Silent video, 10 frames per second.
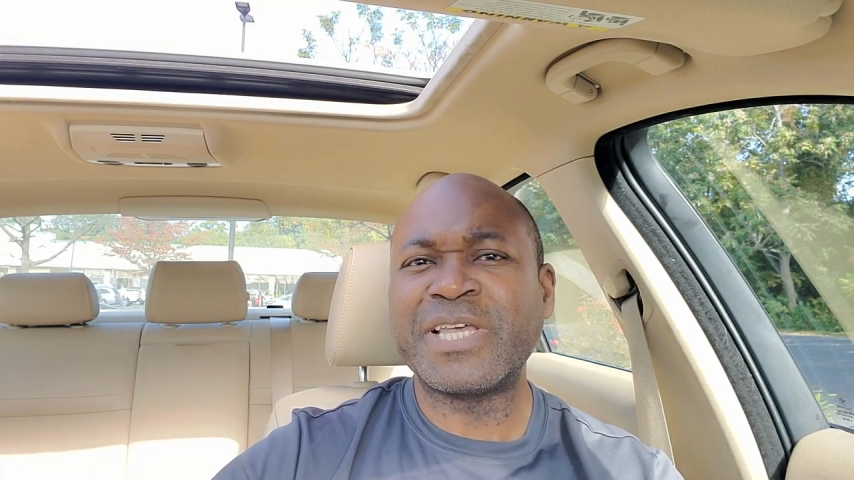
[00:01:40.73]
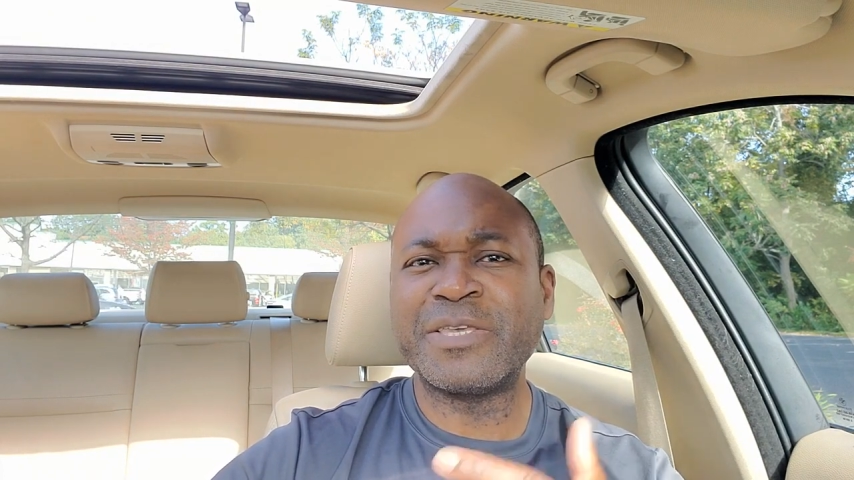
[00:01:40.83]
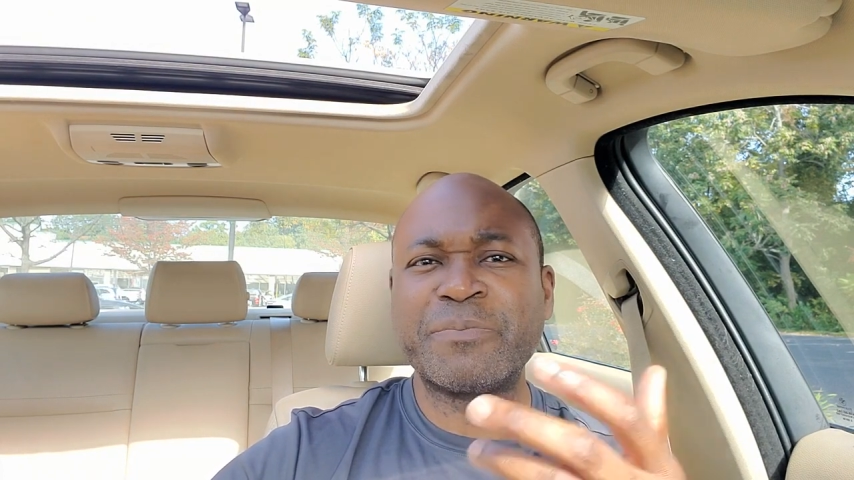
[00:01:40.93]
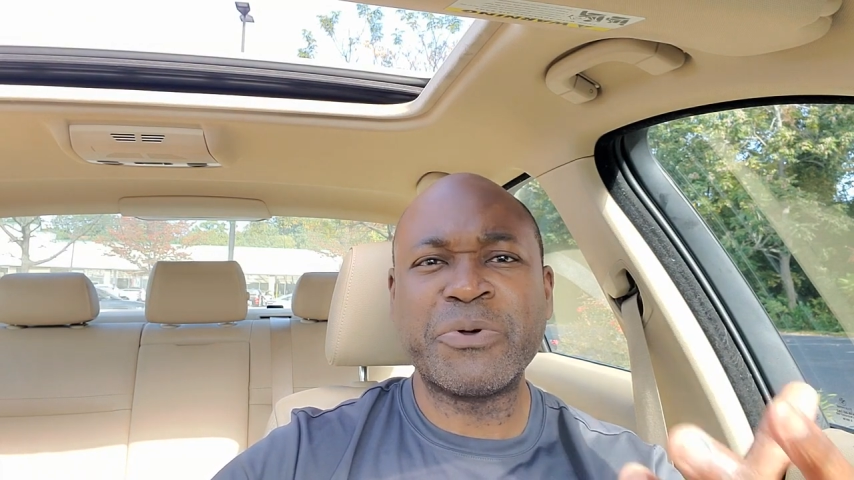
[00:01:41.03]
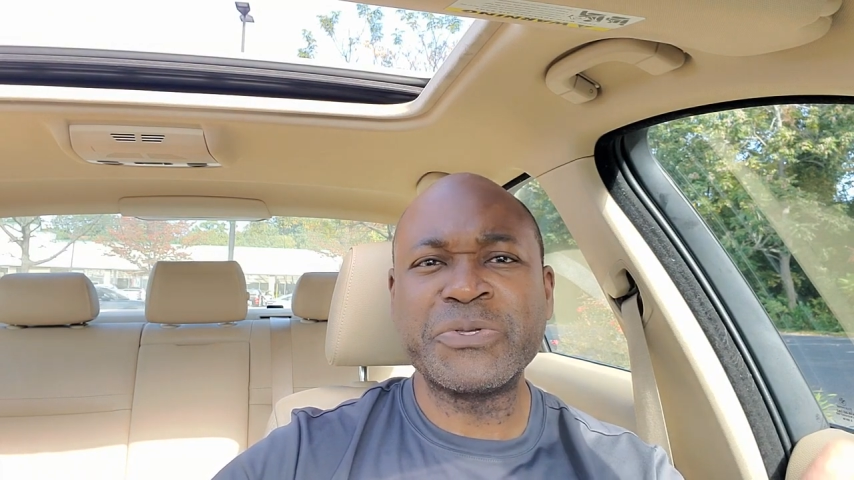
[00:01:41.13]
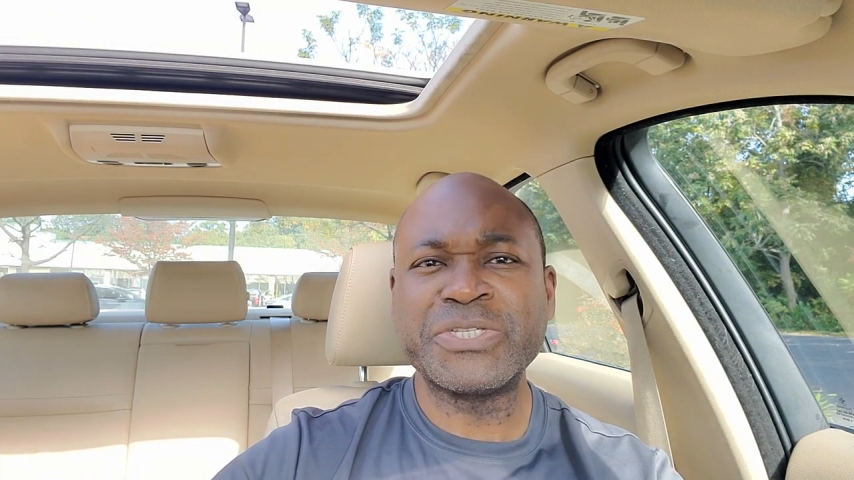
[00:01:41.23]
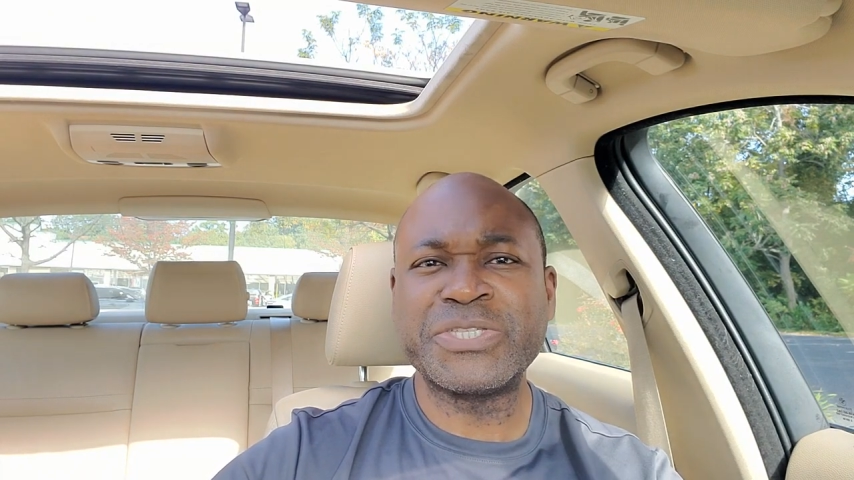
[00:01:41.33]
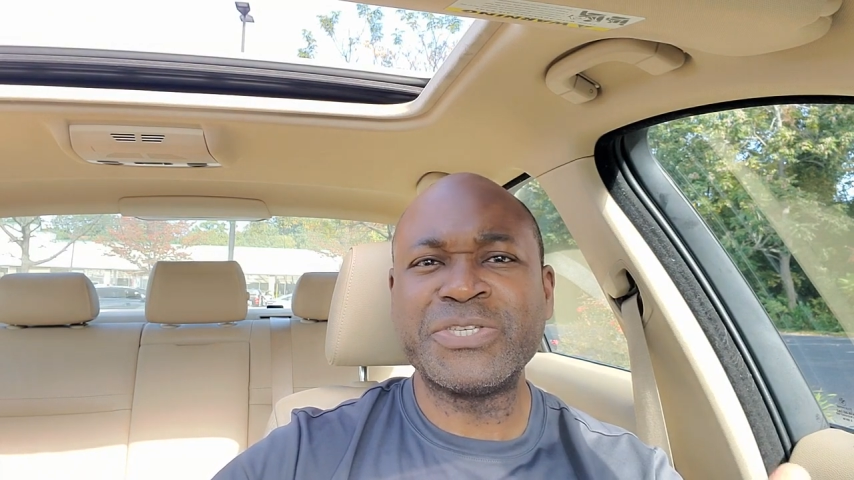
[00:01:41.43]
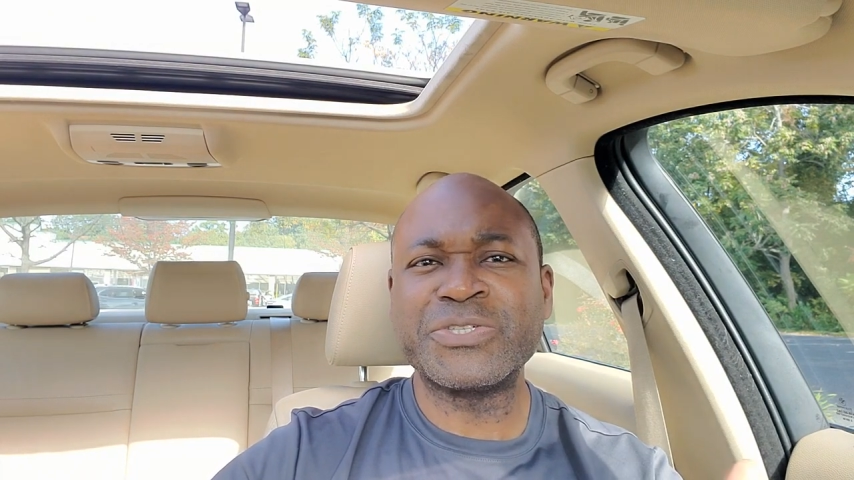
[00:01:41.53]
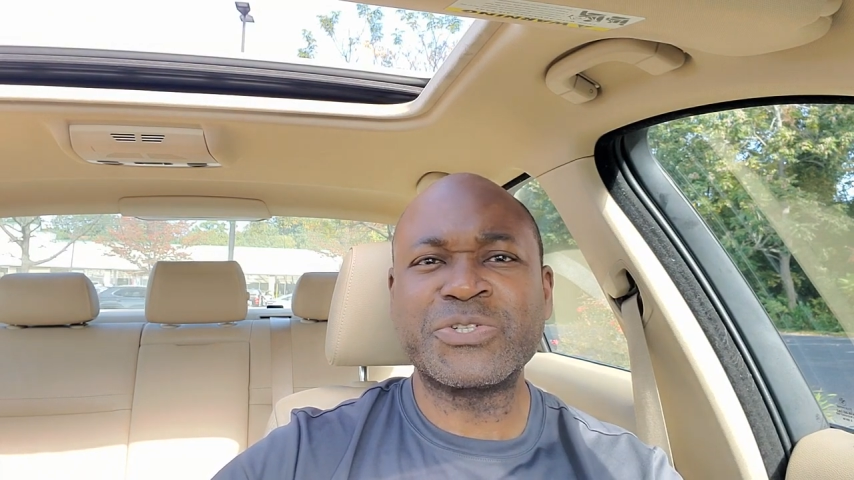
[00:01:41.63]
and you post it
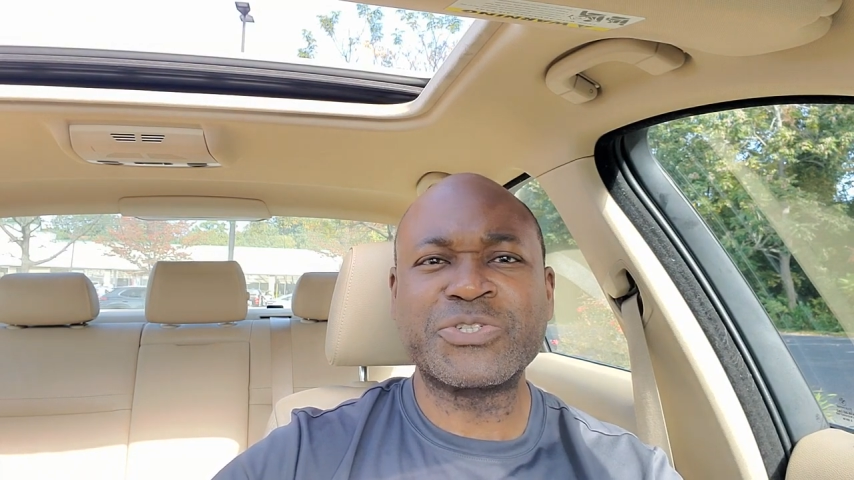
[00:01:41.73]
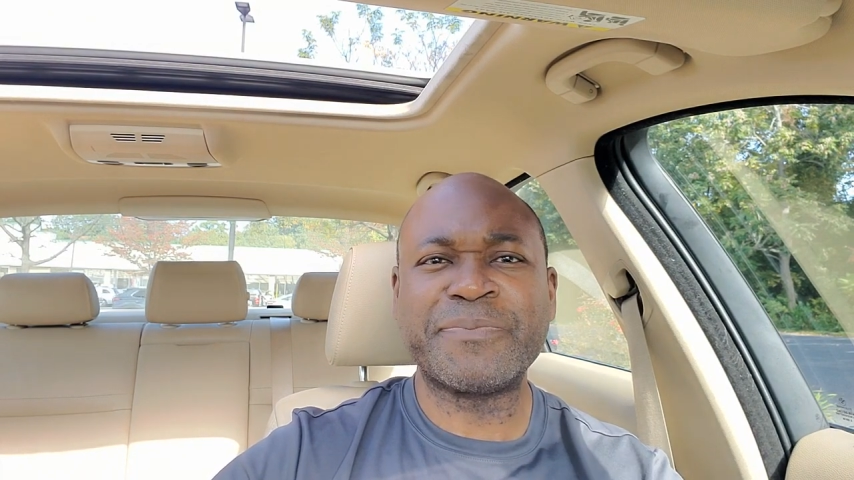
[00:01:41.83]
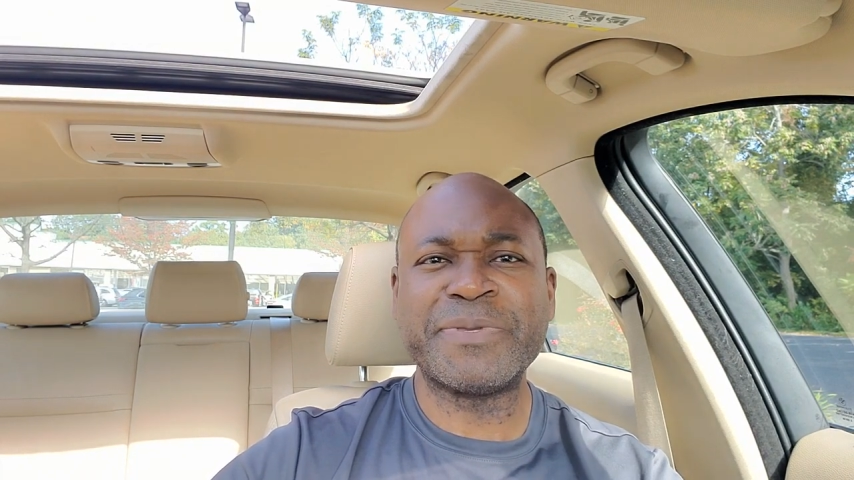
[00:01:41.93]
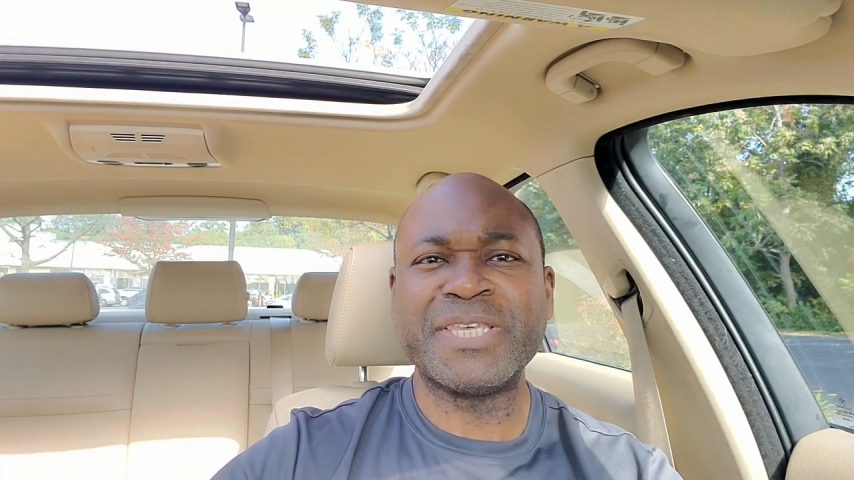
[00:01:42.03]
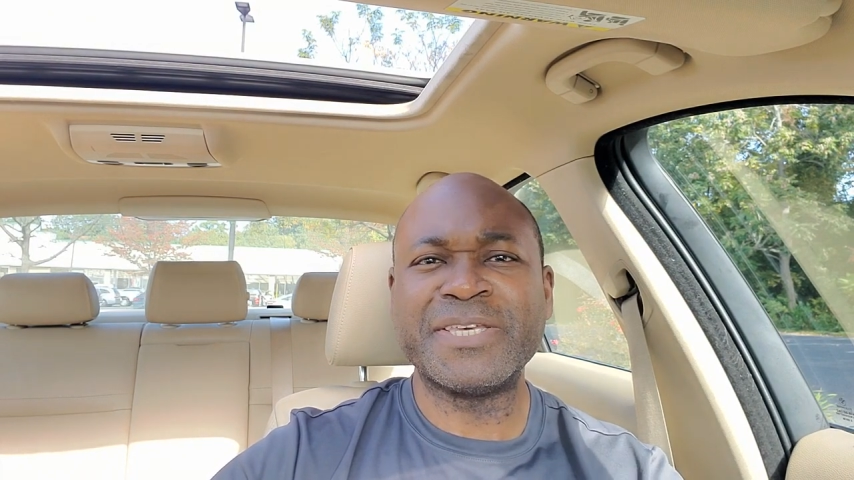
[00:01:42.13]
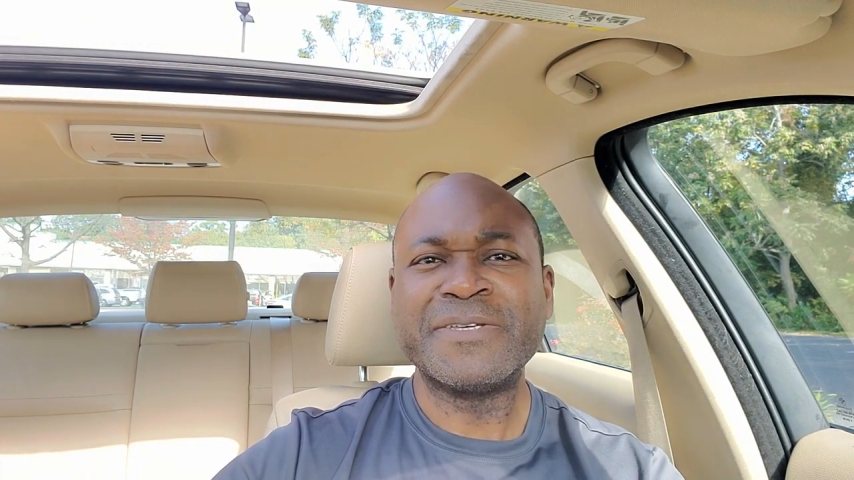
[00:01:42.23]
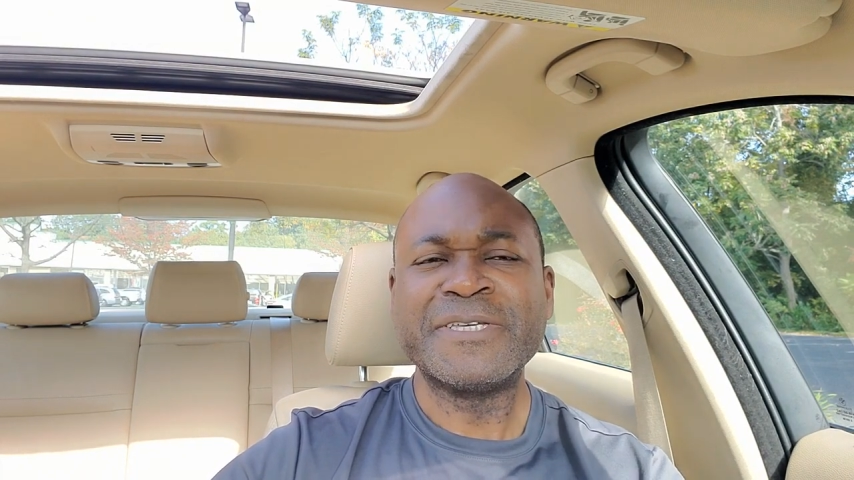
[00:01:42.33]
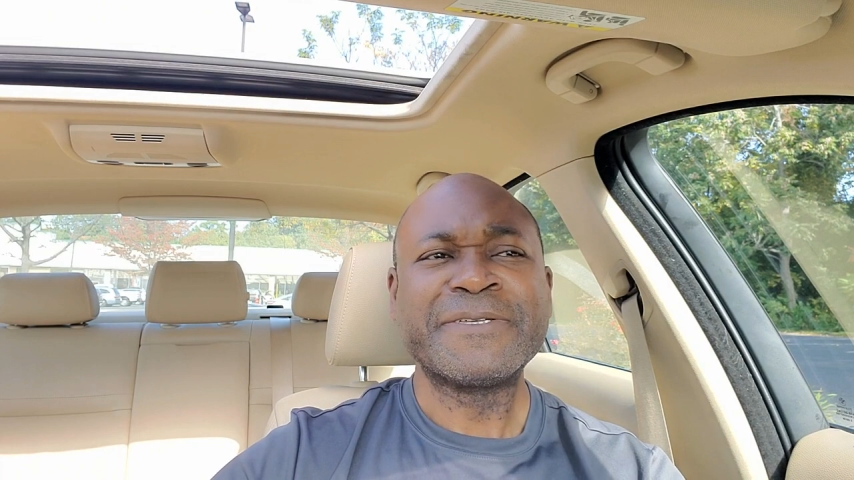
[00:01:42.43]
to your social media